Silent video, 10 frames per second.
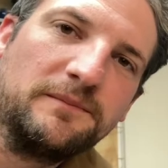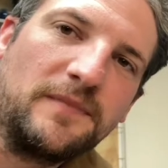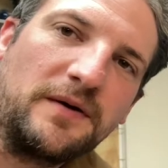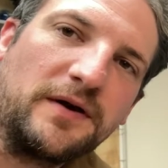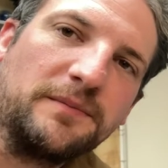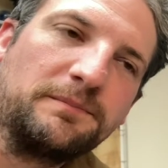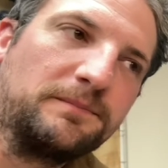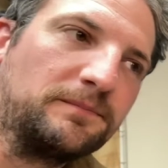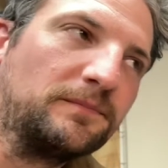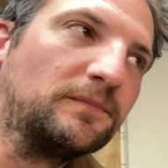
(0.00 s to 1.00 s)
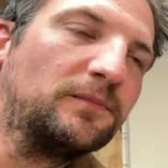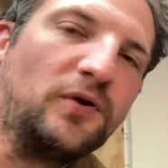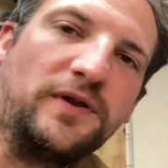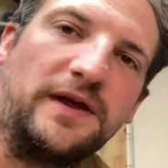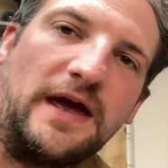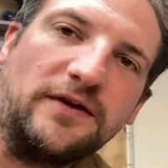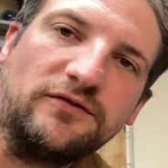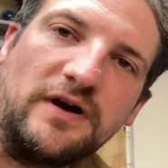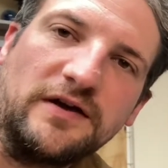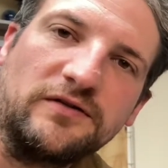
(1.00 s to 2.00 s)
going to put the
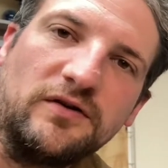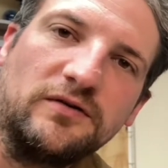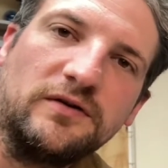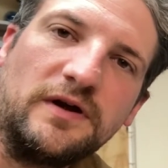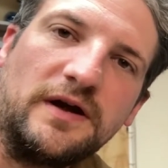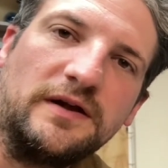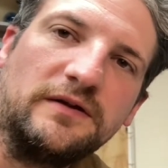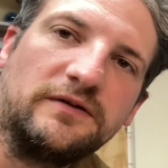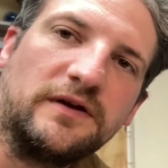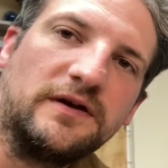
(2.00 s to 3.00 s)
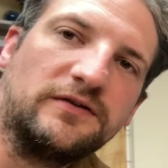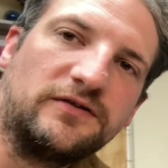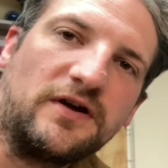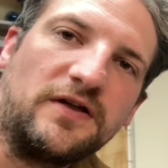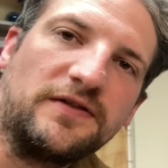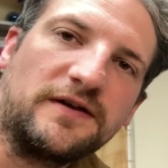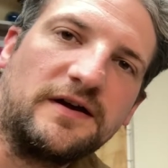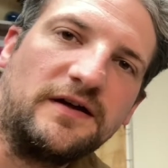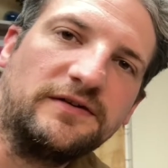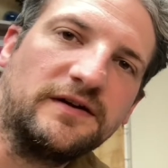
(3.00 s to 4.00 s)
extracts on and start the
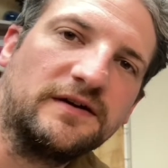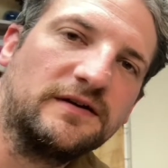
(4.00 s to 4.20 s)
cutting.